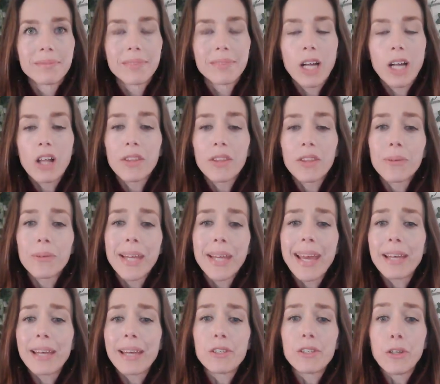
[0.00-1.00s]
Although I
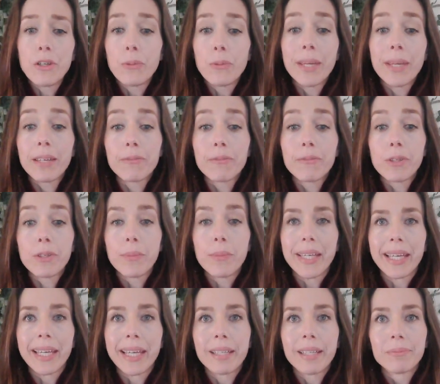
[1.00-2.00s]
had no way of
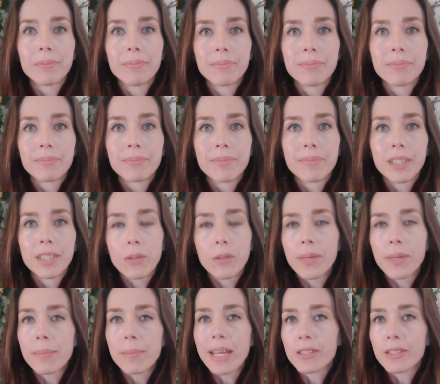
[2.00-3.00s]
knowing it,
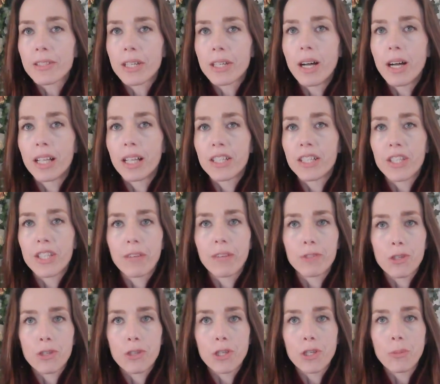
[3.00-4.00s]
going back to college
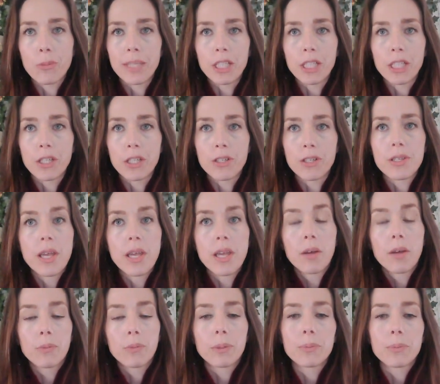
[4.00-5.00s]
after so many years
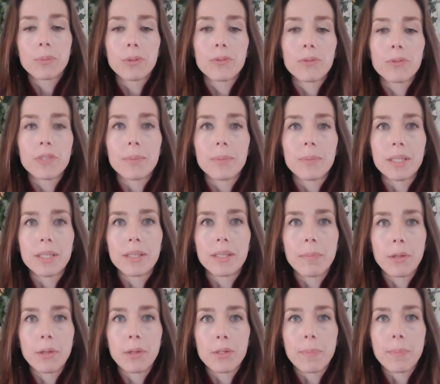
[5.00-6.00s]
would prove to be the
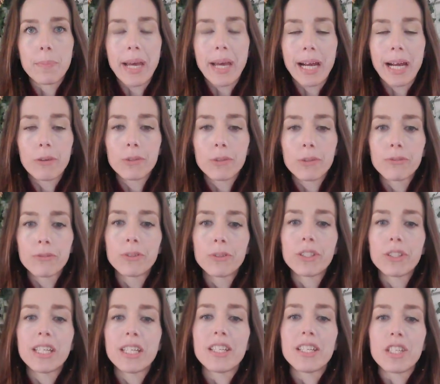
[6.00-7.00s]
most powerful,
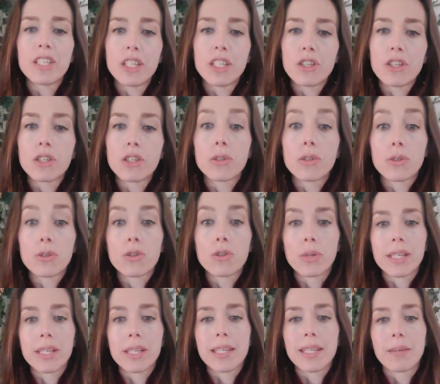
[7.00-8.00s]
intentional
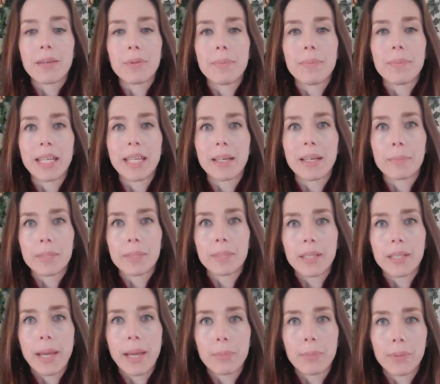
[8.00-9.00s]
choice I would make up to
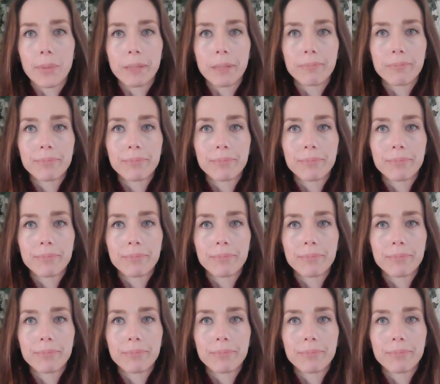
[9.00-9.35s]
that point.